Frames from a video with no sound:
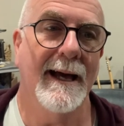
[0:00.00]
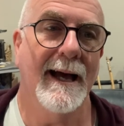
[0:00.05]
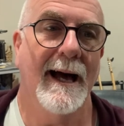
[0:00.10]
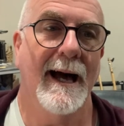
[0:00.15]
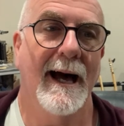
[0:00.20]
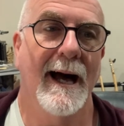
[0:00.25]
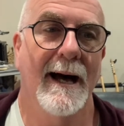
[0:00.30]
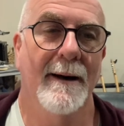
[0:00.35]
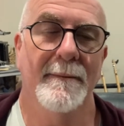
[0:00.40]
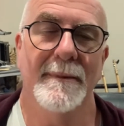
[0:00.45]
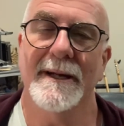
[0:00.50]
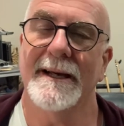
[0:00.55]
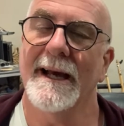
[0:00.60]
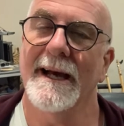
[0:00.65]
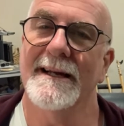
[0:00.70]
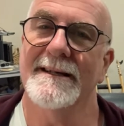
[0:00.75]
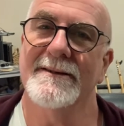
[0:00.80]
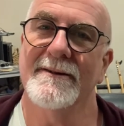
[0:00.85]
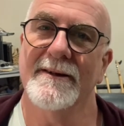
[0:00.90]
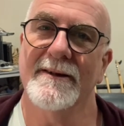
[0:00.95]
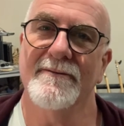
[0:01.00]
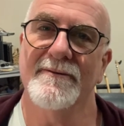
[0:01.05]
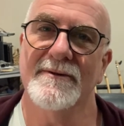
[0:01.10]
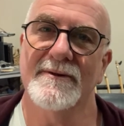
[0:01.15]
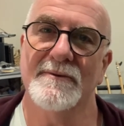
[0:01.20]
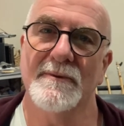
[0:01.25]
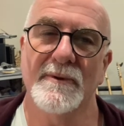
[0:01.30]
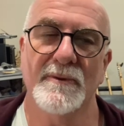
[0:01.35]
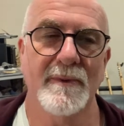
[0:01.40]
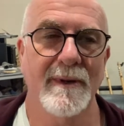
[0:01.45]
You can't tell the difference
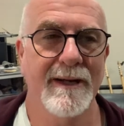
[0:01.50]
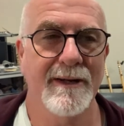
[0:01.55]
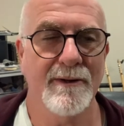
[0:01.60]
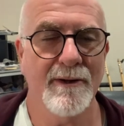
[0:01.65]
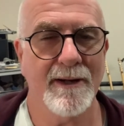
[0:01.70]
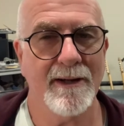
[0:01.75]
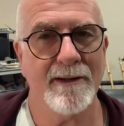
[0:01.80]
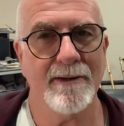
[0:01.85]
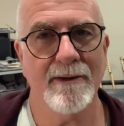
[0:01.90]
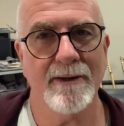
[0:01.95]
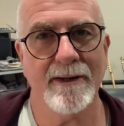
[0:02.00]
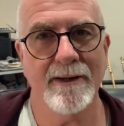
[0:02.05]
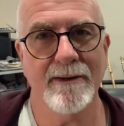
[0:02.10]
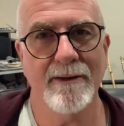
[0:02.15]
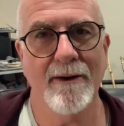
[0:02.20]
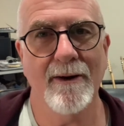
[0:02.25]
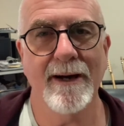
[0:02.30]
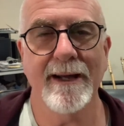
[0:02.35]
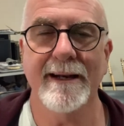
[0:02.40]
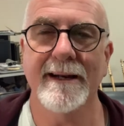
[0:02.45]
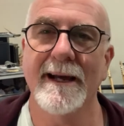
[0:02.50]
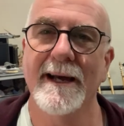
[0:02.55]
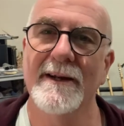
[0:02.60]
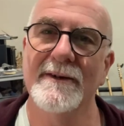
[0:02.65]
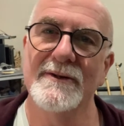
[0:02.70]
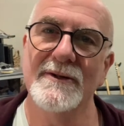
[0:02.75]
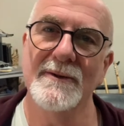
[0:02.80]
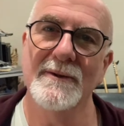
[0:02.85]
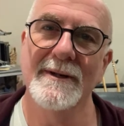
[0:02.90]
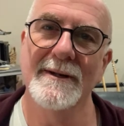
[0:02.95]
between 9 o'clock at night and
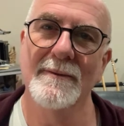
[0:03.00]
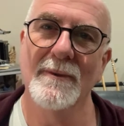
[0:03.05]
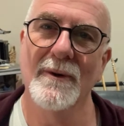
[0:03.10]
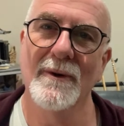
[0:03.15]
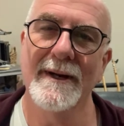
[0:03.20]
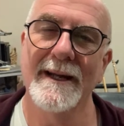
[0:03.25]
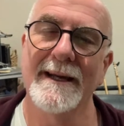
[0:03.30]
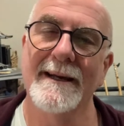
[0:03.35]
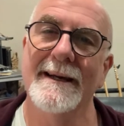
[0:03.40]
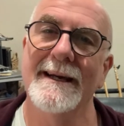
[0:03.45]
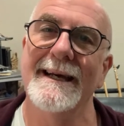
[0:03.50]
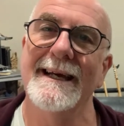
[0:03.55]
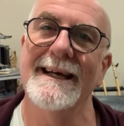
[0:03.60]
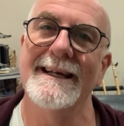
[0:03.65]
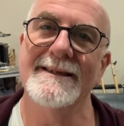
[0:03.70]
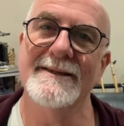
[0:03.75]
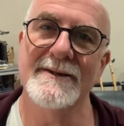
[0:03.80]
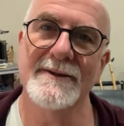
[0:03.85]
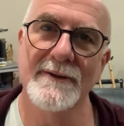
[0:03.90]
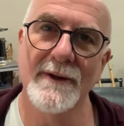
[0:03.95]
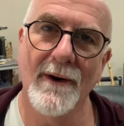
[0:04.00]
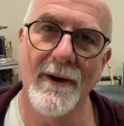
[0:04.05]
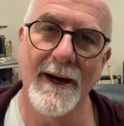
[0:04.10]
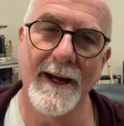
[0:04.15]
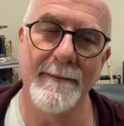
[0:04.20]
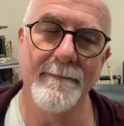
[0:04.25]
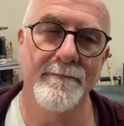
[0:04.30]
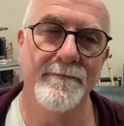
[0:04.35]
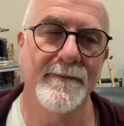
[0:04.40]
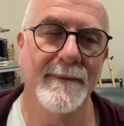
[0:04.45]
2 in the morning. It's night.
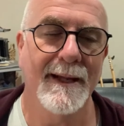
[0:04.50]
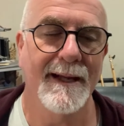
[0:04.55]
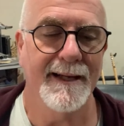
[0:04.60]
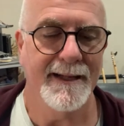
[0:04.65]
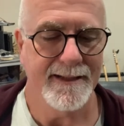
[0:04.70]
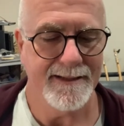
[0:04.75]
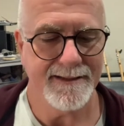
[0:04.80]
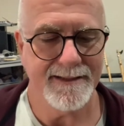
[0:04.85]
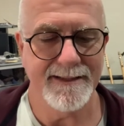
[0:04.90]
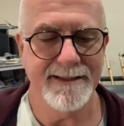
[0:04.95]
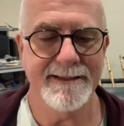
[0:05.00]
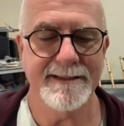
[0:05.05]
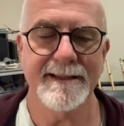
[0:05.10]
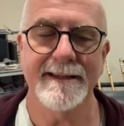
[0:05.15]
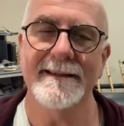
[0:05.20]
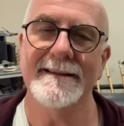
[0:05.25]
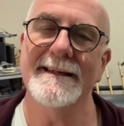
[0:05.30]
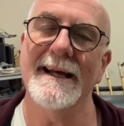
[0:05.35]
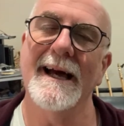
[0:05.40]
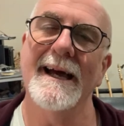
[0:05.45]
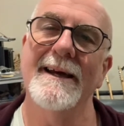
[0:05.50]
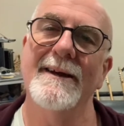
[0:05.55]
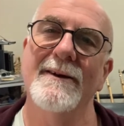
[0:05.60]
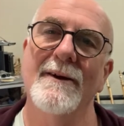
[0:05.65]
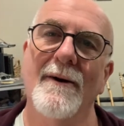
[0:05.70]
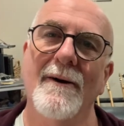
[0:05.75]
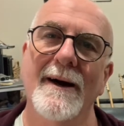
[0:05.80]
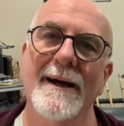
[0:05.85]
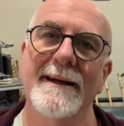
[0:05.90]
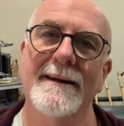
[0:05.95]
So there's day,
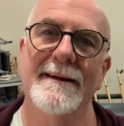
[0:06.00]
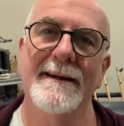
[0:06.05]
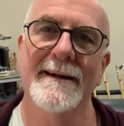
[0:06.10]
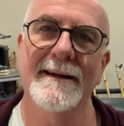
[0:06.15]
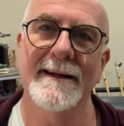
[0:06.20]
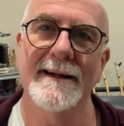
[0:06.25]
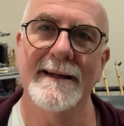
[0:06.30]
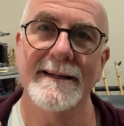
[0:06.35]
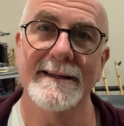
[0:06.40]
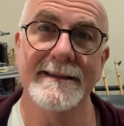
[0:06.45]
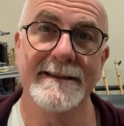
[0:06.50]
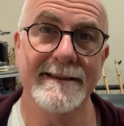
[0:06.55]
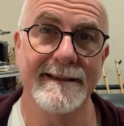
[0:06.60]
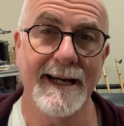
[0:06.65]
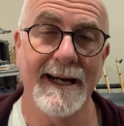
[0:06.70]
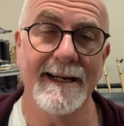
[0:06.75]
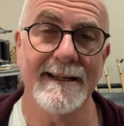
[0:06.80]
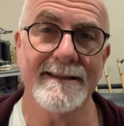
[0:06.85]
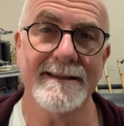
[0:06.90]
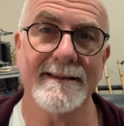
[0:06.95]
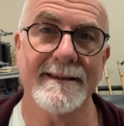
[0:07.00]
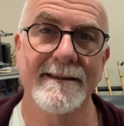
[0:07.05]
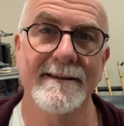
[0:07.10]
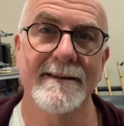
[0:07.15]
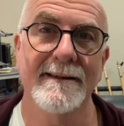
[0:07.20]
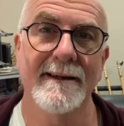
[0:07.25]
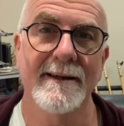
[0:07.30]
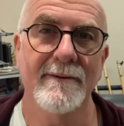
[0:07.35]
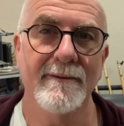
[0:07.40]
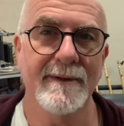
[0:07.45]
night, dusk,
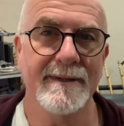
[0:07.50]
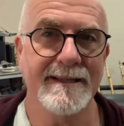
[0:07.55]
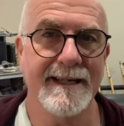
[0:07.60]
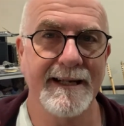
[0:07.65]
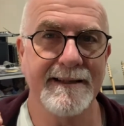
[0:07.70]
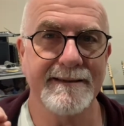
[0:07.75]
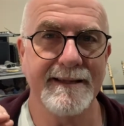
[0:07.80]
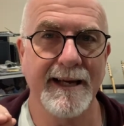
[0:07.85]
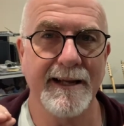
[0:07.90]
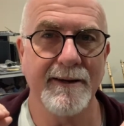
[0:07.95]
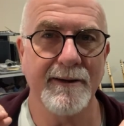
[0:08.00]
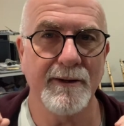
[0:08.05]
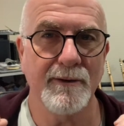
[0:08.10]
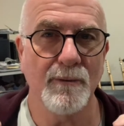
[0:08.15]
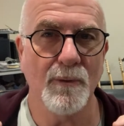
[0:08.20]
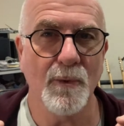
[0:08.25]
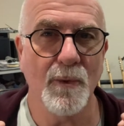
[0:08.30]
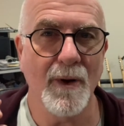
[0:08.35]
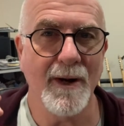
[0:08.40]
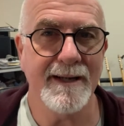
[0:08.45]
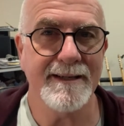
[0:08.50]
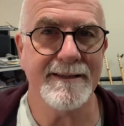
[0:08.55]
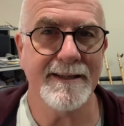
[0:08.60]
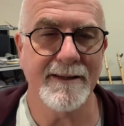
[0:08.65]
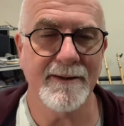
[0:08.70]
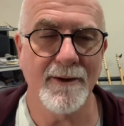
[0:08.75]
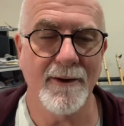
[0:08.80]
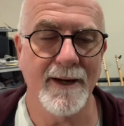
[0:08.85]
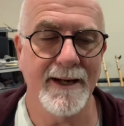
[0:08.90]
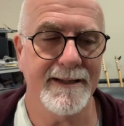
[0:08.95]
which has that whiter
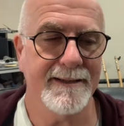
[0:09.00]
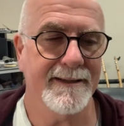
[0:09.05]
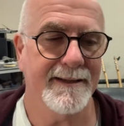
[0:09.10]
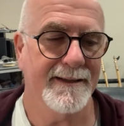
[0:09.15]
light,